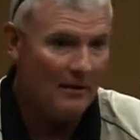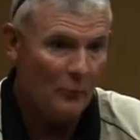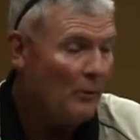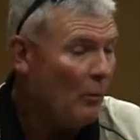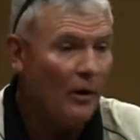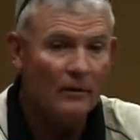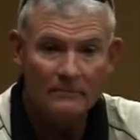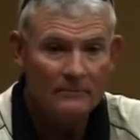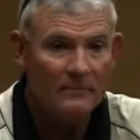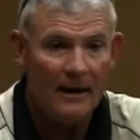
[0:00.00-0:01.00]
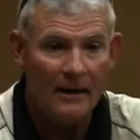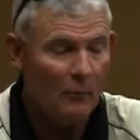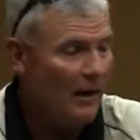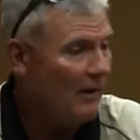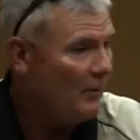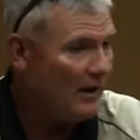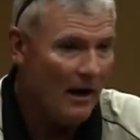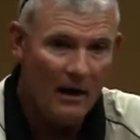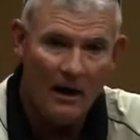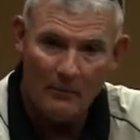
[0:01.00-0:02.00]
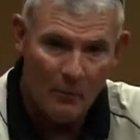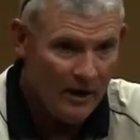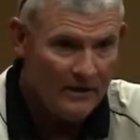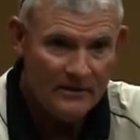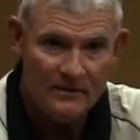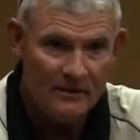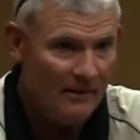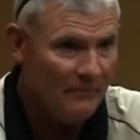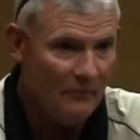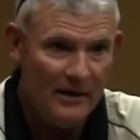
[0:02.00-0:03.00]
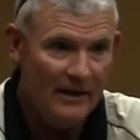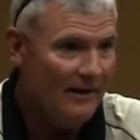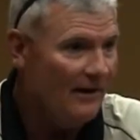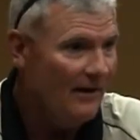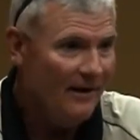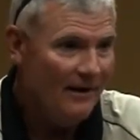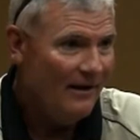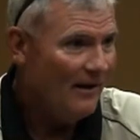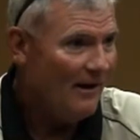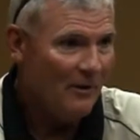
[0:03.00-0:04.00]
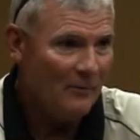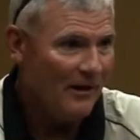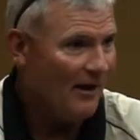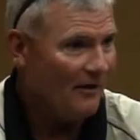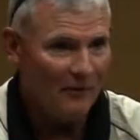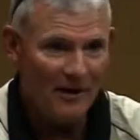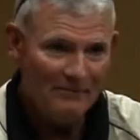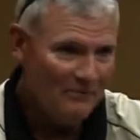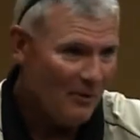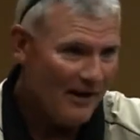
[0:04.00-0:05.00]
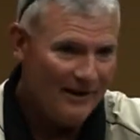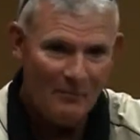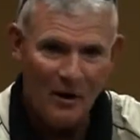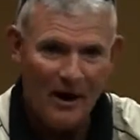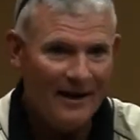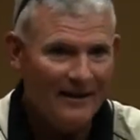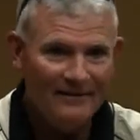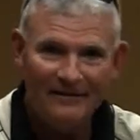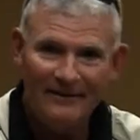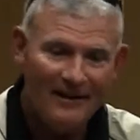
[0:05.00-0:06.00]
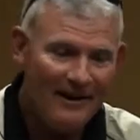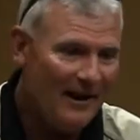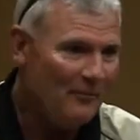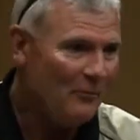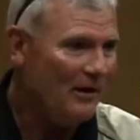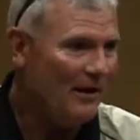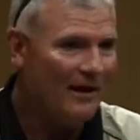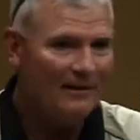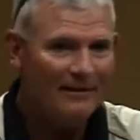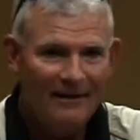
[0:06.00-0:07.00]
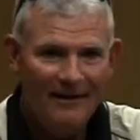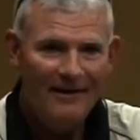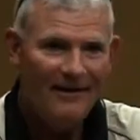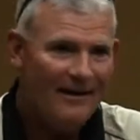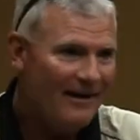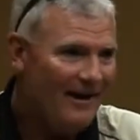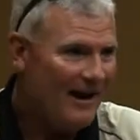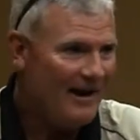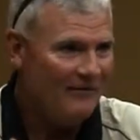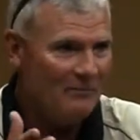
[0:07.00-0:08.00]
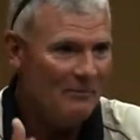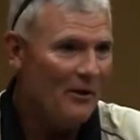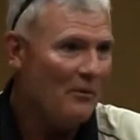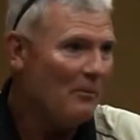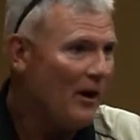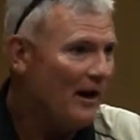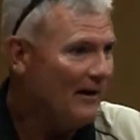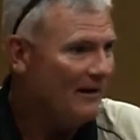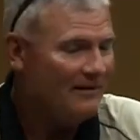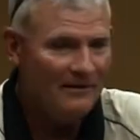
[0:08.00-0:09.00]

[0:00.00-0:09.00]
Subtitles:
we were. And now we got a lot of breaks. We got a great break at Bryan, and we got an even better break at